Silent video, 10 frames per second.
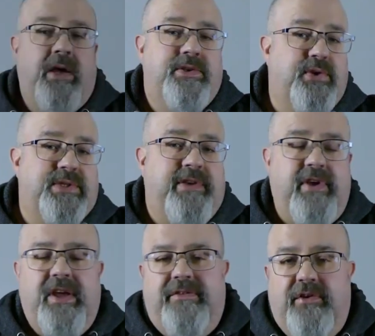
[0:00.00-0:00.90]
So as ever,
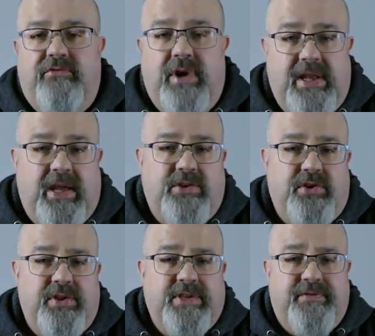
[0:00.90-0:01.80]
if you've really
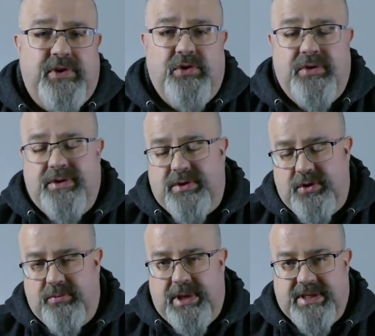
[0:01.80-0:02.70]
enjoyed this video,
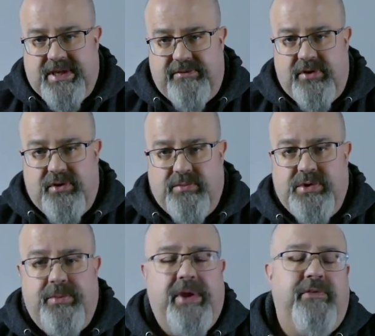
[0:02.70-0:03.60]
do please give it a thumbs up.